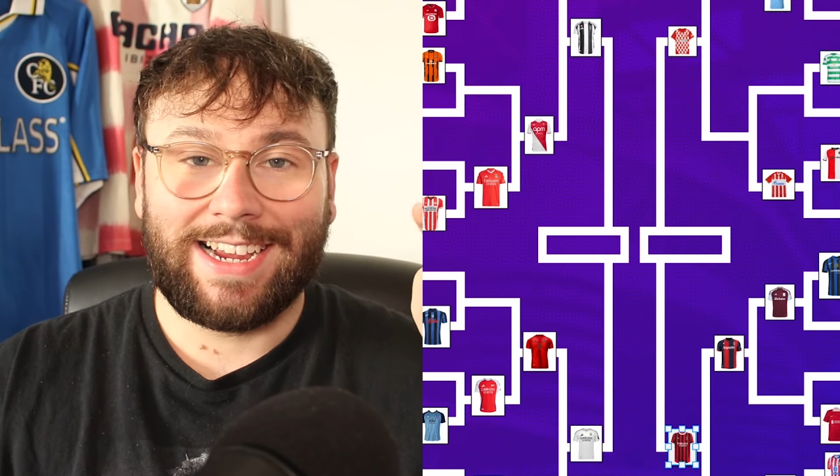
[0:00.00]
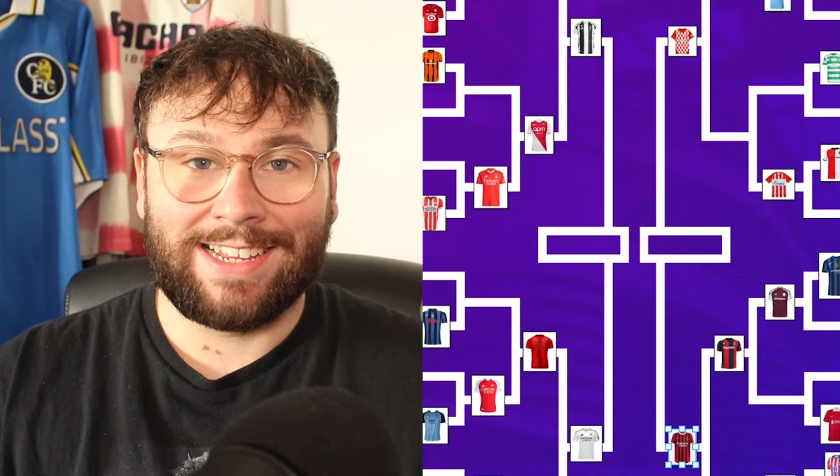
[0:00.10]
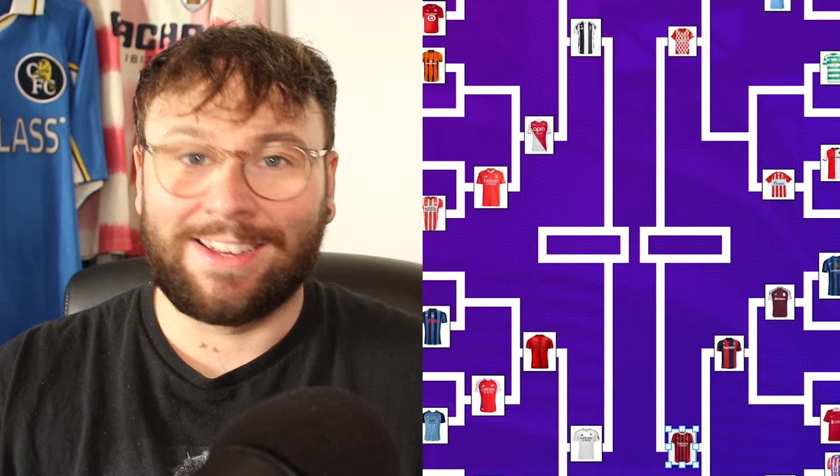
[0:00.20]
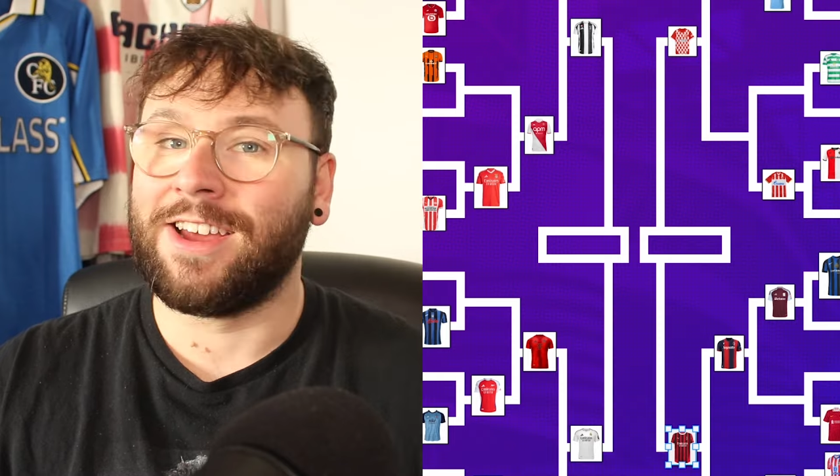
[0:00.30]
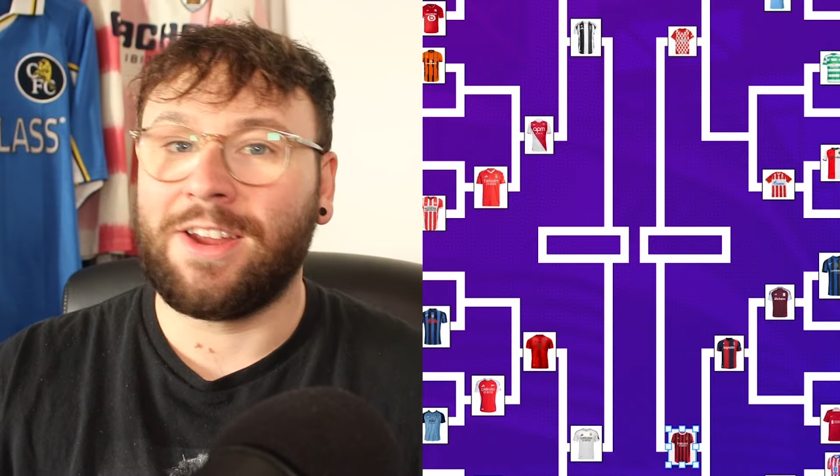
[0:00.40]

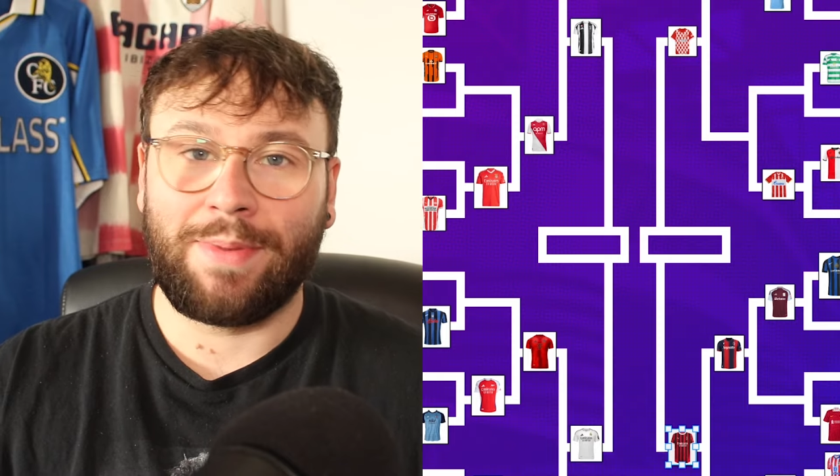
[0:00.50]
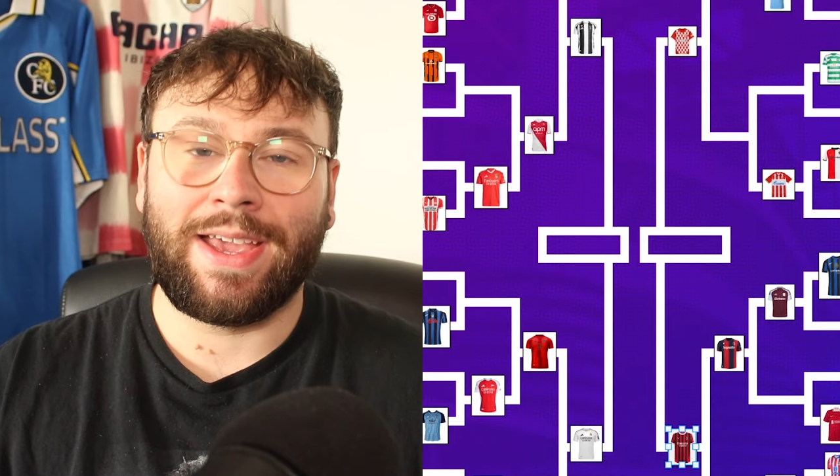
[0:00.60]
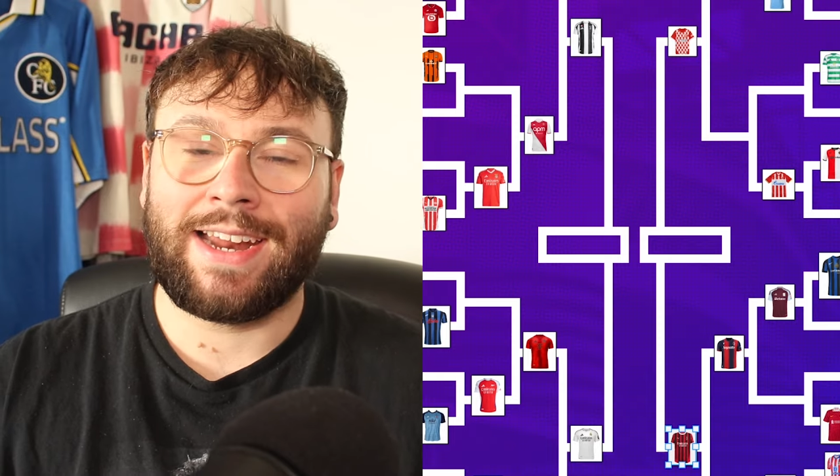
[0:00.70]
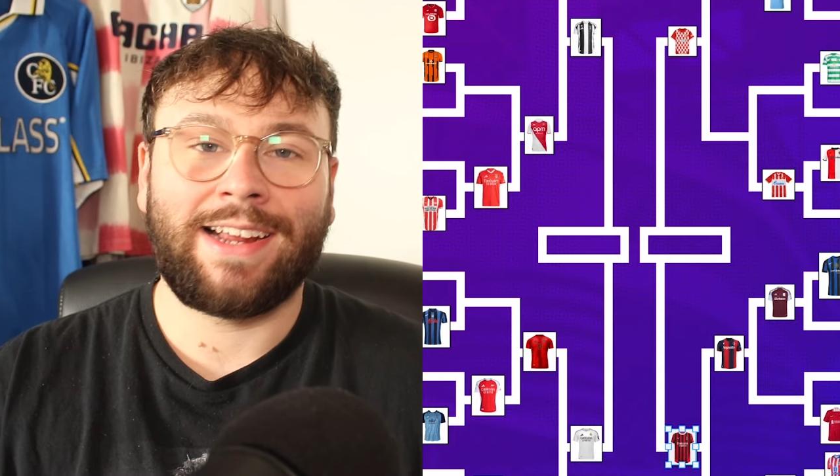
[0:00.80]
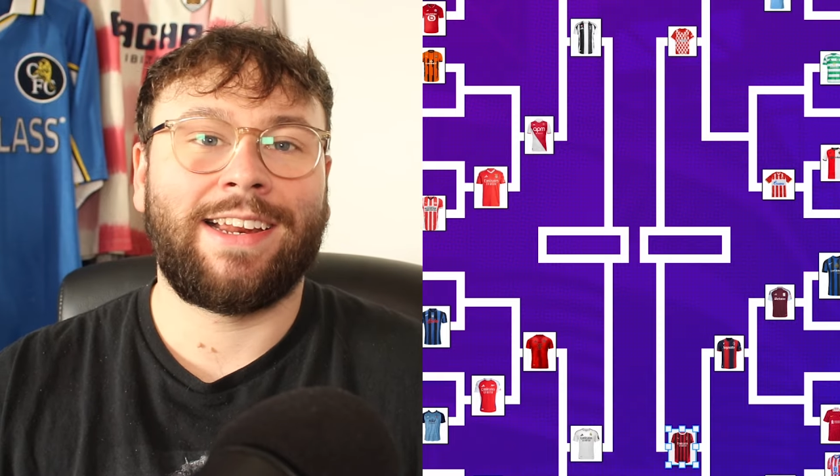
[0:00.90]
it's going to be
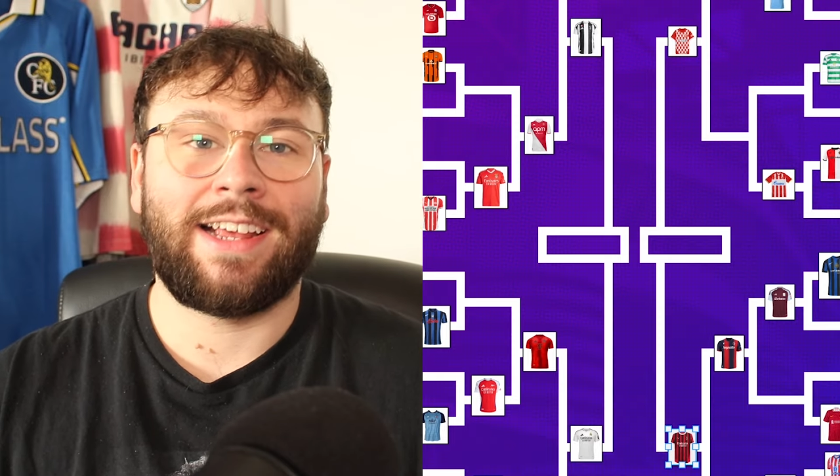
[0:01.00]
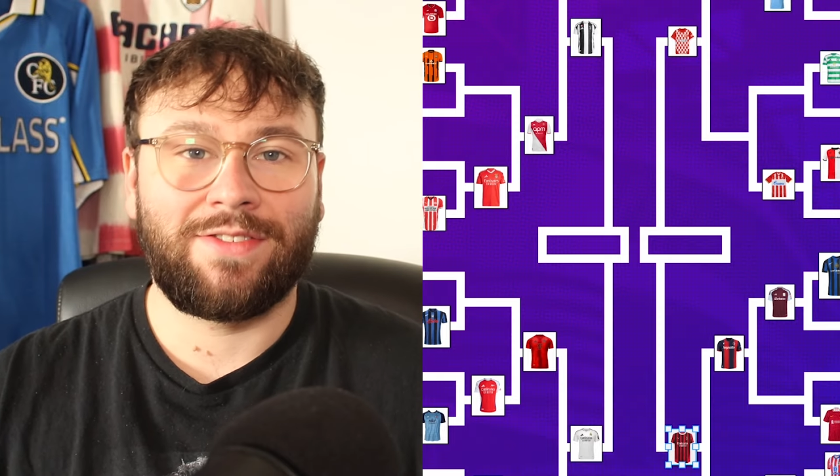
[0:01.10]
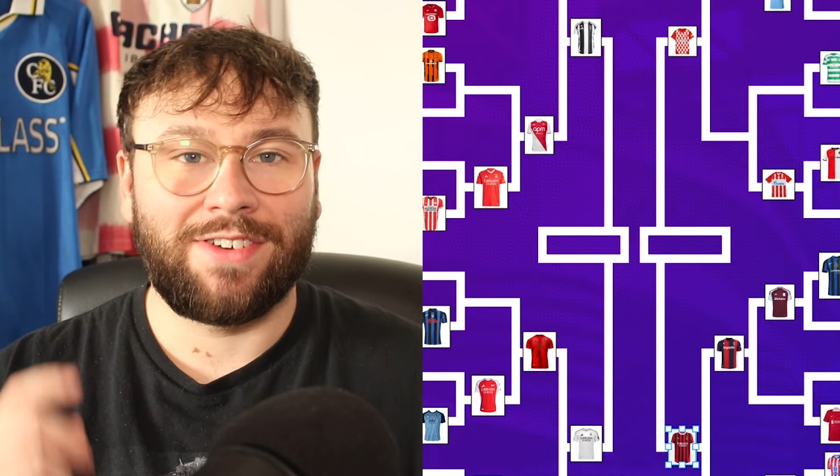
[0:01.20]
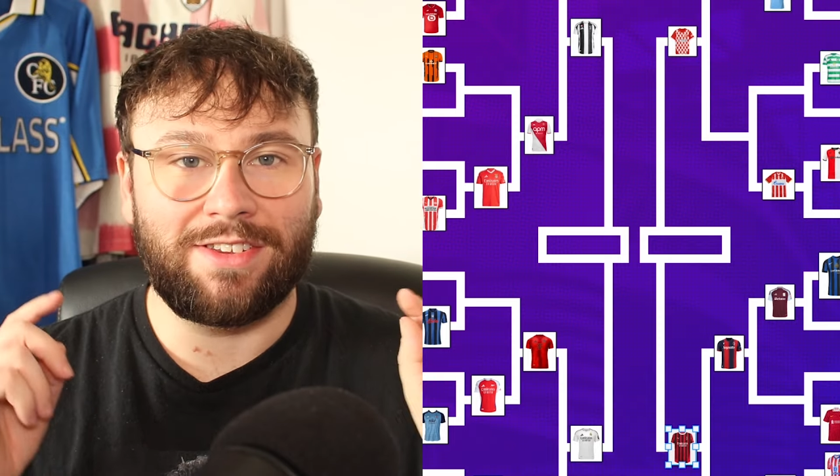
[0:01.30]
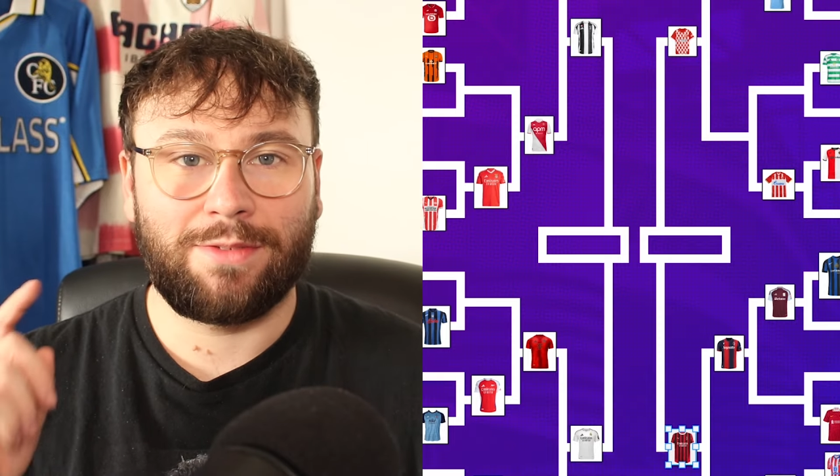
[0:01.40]
an Adidas
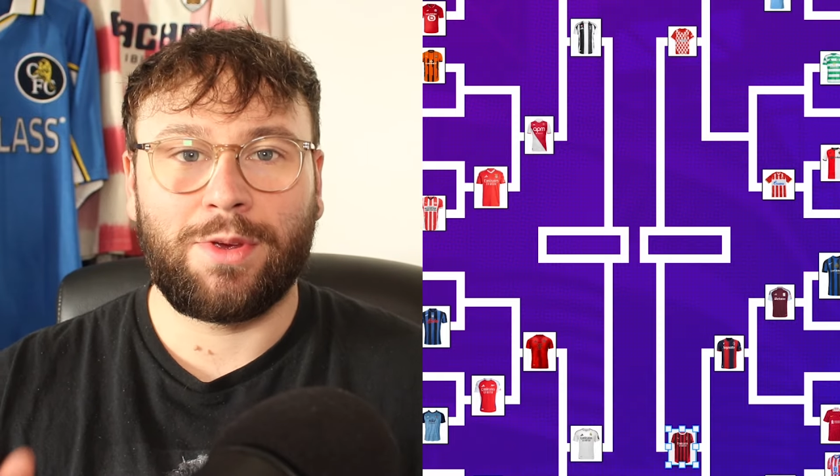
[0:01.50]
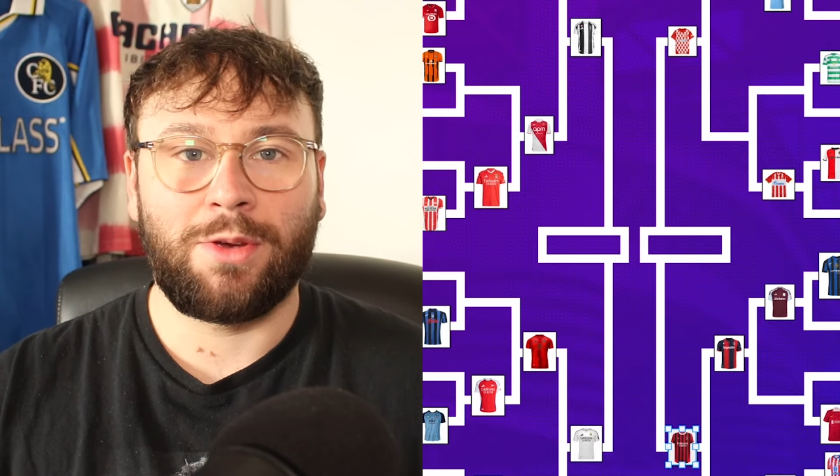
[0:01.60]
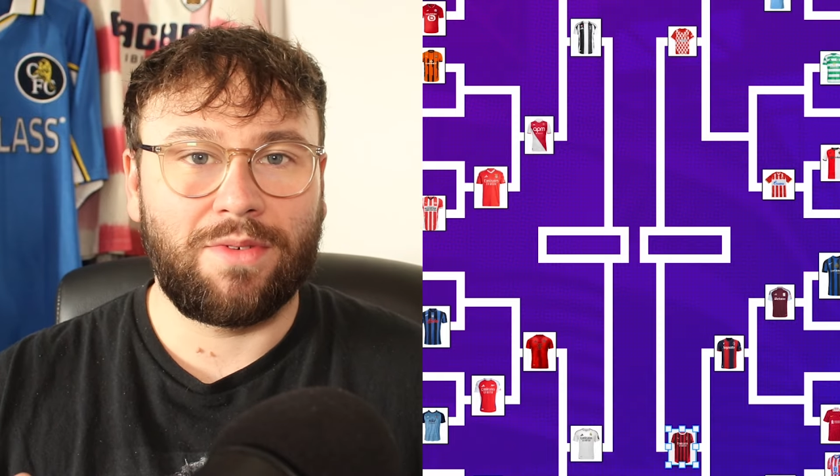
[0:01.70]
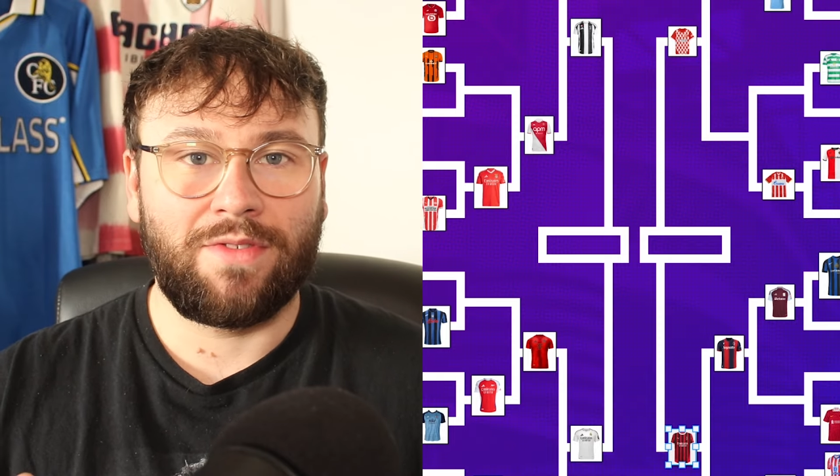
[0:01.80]
versus Puma